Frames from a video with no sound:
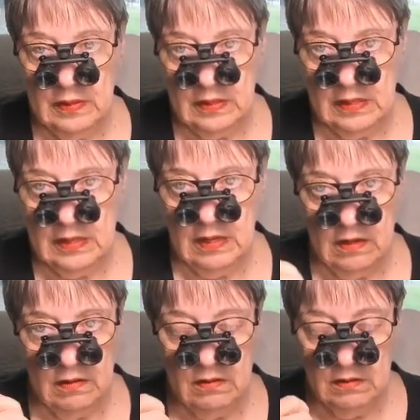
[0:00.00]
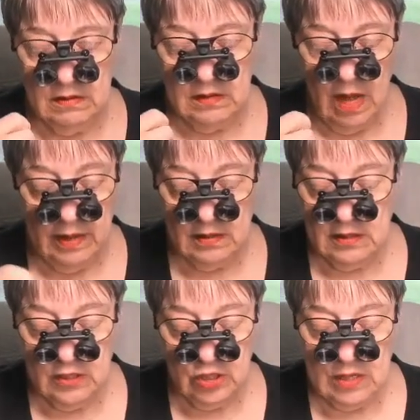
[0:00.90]
they're not
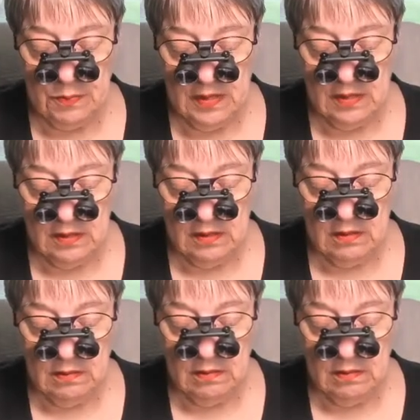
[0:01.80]
the cheapest,